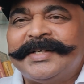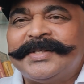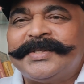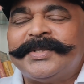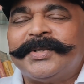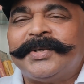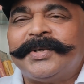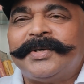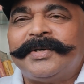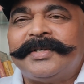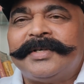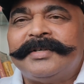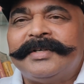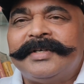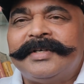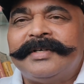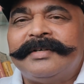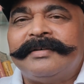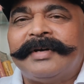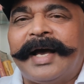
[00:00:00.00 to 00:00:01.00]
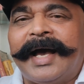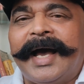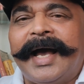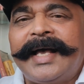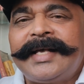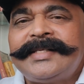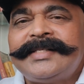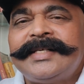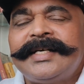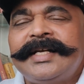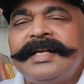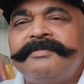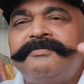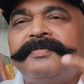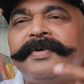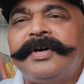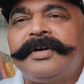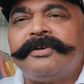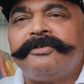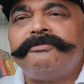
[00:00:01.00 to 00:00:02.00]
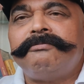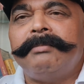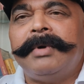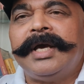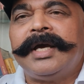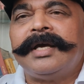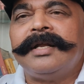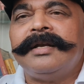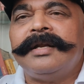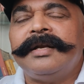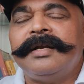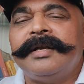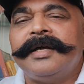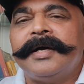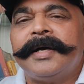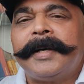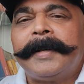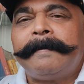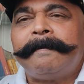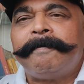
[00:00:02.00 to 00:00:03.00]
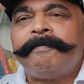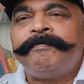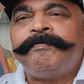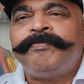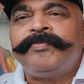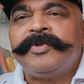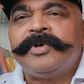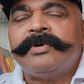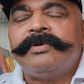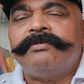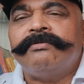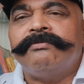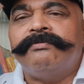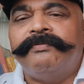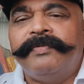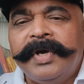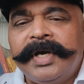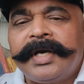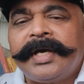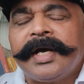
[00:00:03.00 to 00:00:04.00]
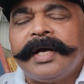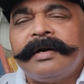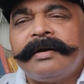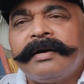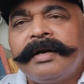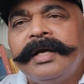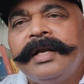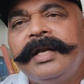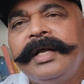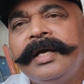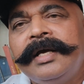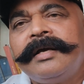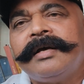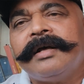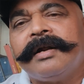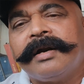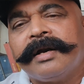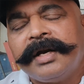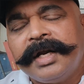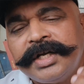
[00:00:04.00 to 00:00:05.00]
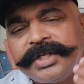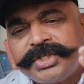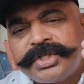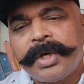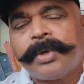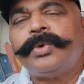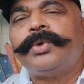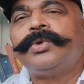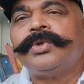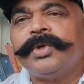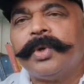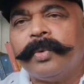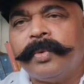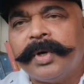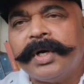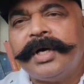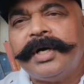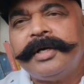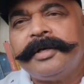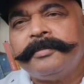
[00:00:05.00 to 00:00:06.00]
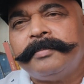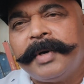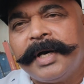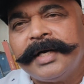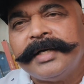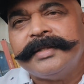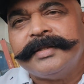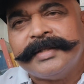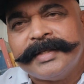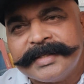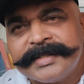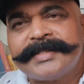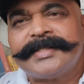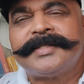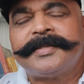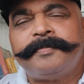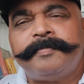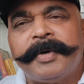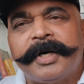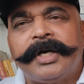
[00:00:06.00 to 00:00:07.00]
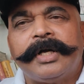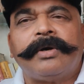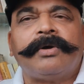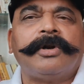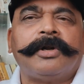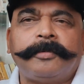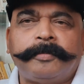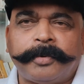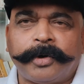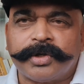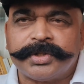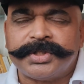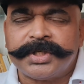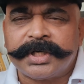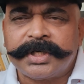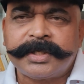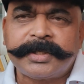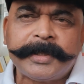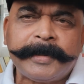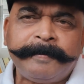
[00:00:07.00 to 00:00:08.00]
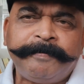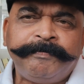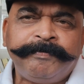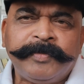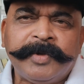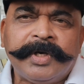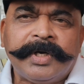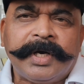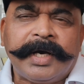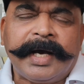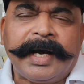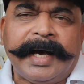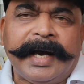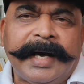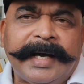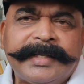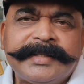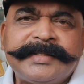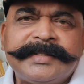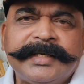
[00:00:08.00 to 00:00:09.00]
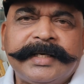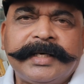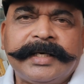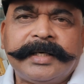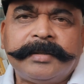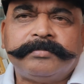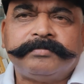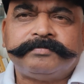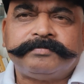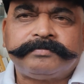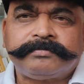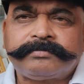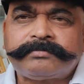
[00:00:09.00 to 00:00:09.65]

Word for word: So as an effort of making India, we can really reach out to the world by this particular project as a